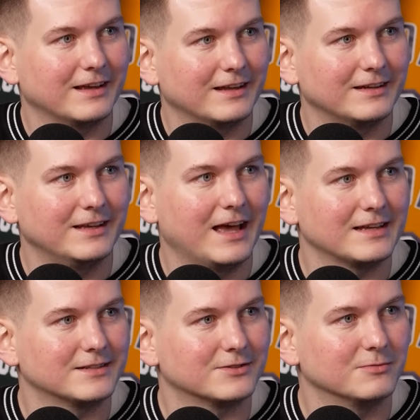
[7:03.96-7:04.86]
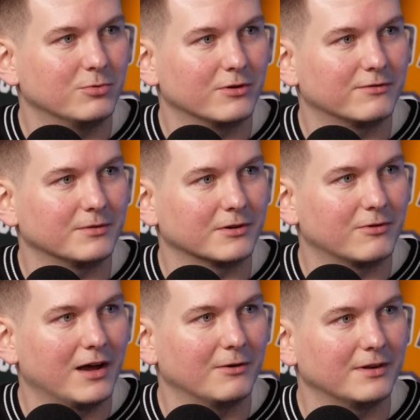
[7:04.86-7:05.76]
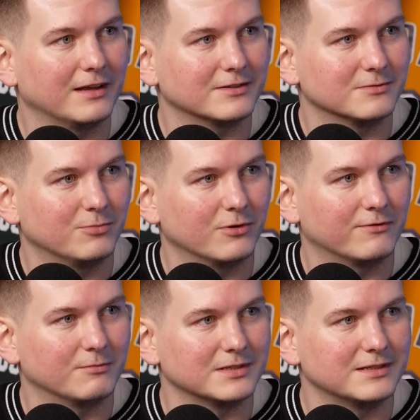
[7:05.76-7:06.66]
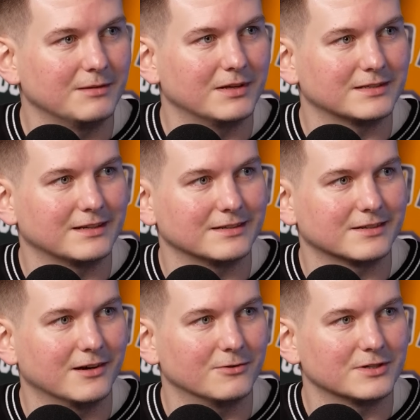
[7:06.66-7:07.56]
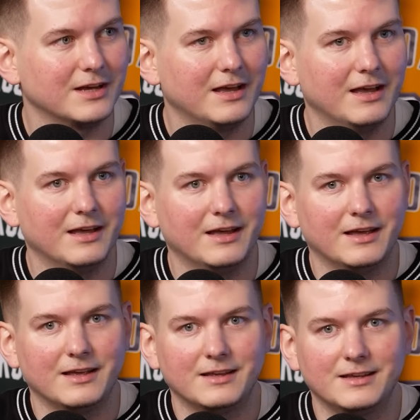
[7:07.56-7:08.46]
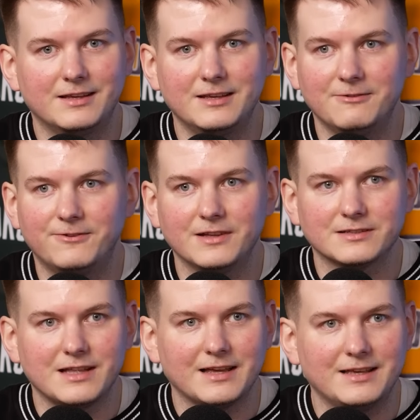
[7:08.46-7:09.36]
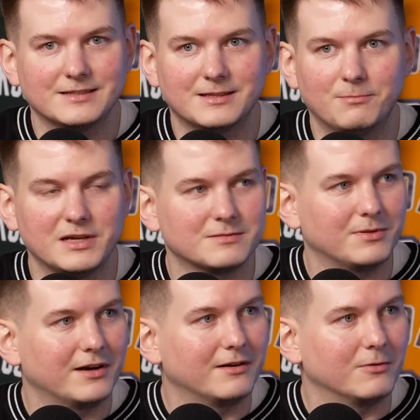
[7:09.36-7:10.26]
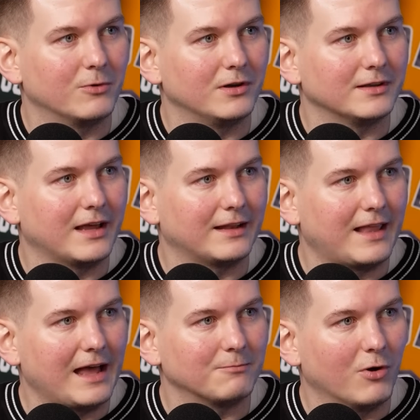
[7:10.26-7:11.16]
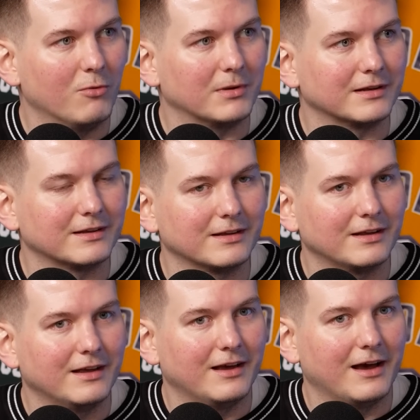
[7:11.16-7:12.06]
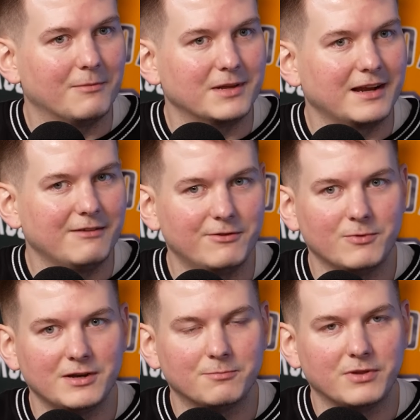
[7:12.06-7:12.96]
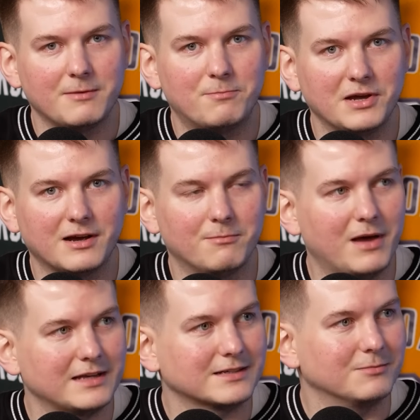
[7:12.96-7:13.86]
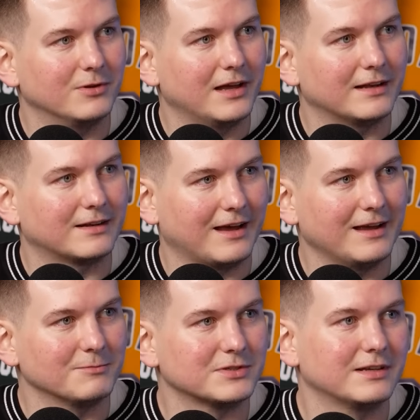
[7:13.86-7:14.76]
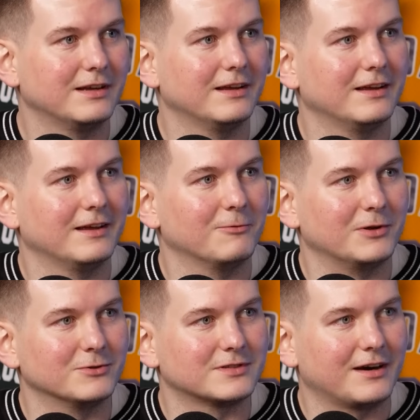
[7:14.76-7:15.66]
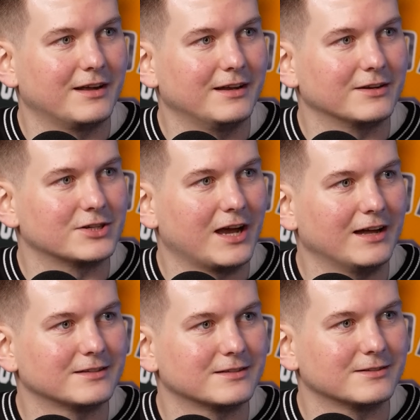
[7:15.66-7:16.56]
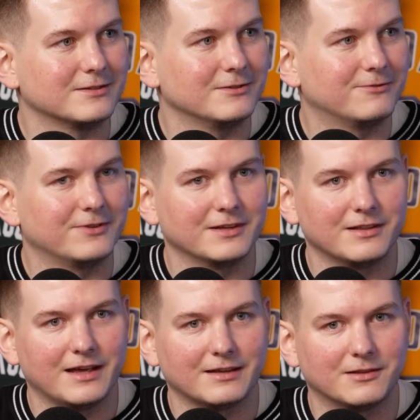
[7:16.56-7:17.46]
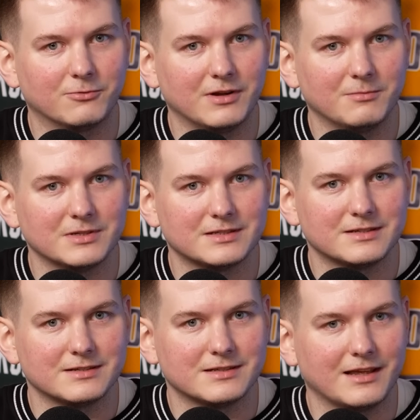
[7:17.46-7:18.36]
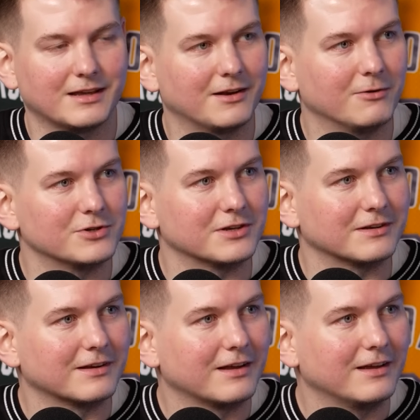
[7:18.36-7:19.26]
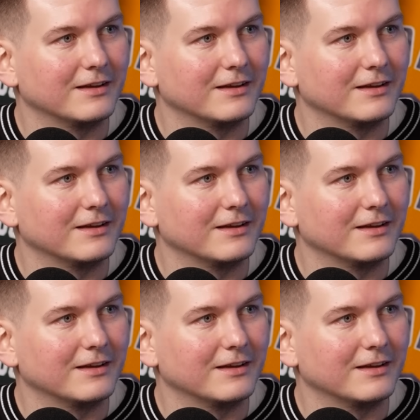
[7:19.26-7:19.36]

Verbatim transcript: and he has the support from the crowd and support from his teammates and his coach, he feels like he's the best player in the world at that moment. I mean, even when you play pickup basketball, at times, when you start hitting shots, you feel like the rim is like an ocean.